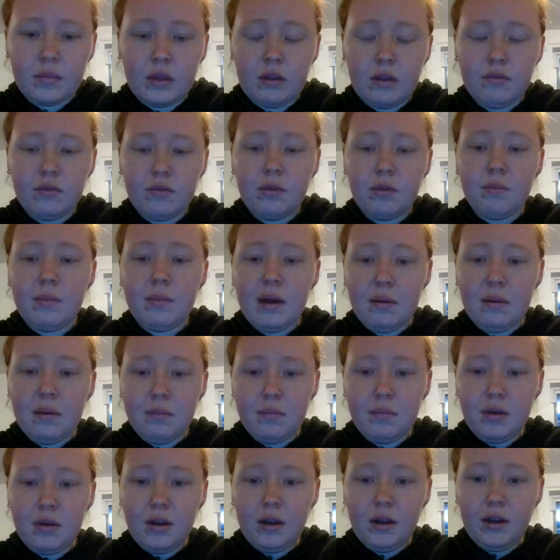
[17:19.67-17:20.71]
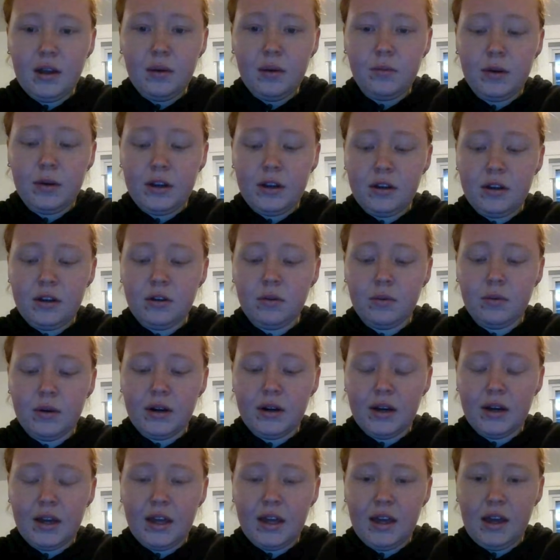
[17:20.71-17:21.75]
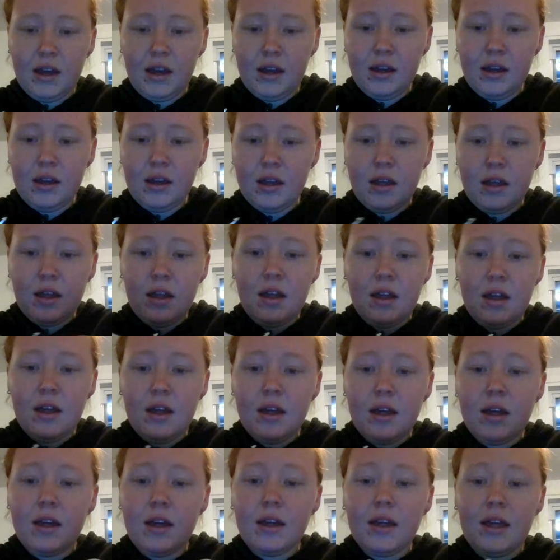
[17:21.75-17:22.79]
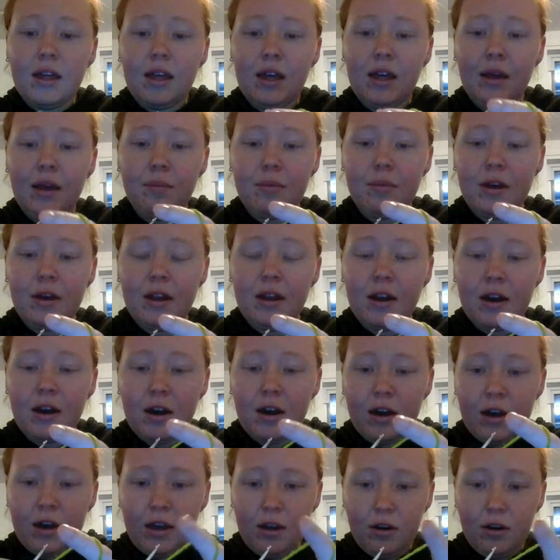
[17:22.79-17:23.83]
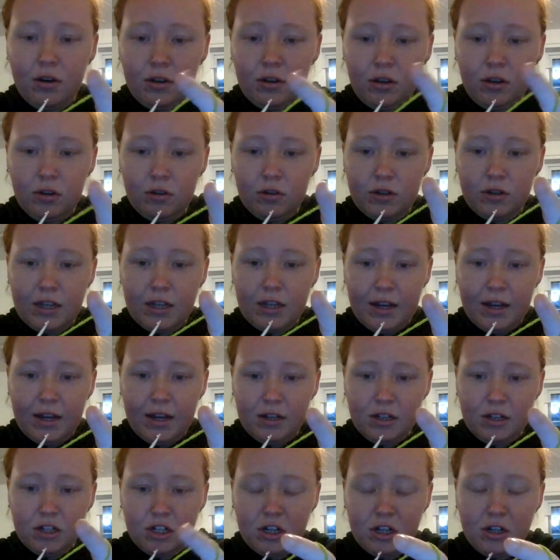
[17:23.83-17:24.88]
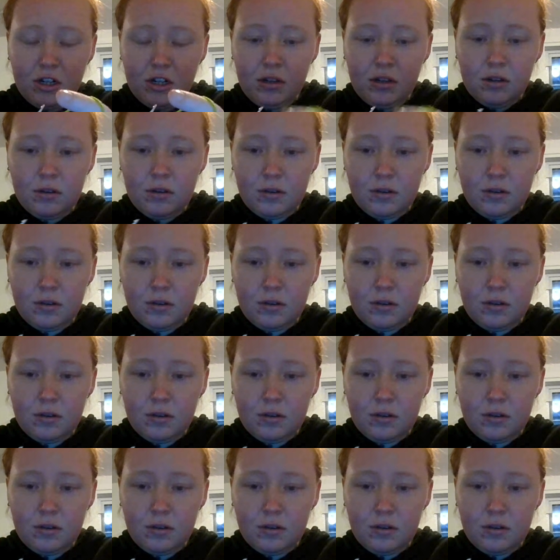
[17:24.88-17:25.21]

Remember, when you're working, keep an eye on your tension.